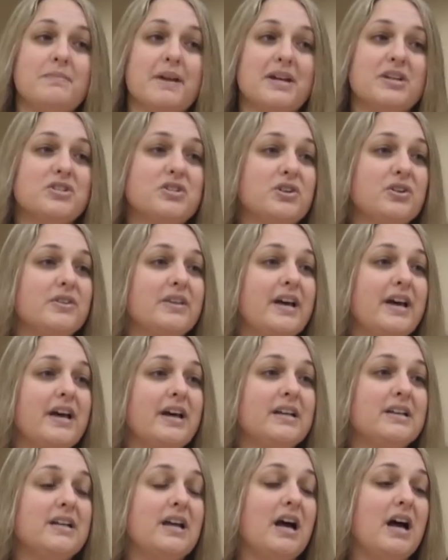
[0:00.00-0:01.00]
Make sure
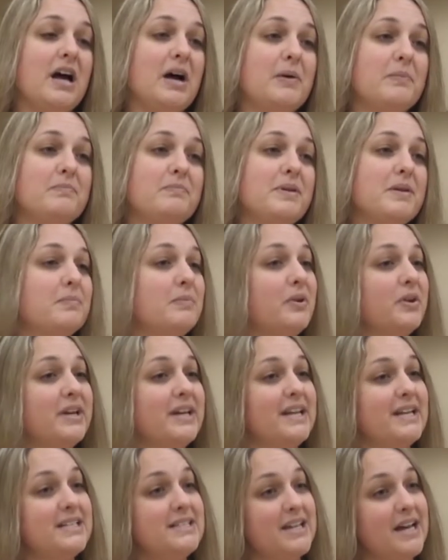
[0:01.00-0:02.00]
that um, people are
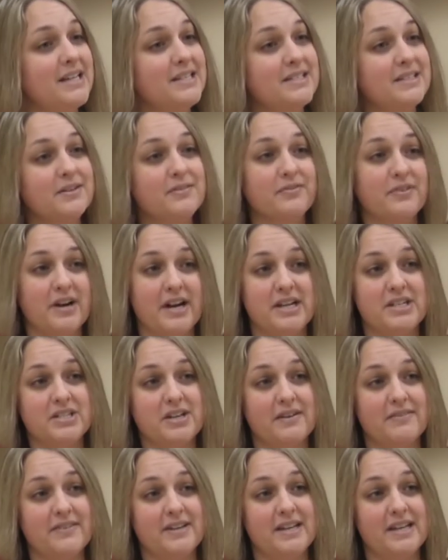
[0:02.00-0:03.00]
getting tested for
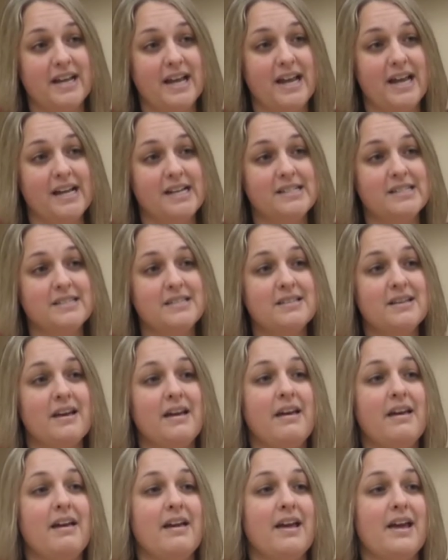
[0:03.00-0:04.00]
HIV and AIDS
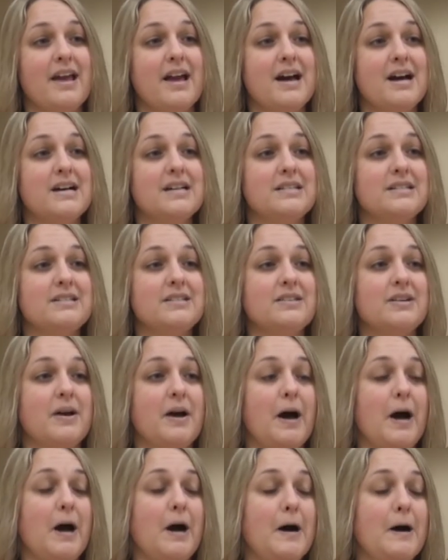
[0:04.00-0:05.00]
and
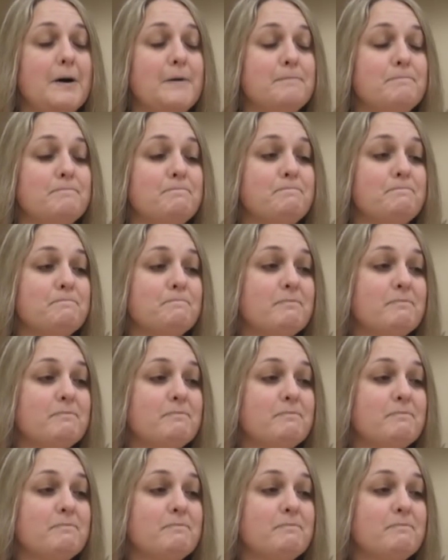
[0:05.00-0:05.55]
um,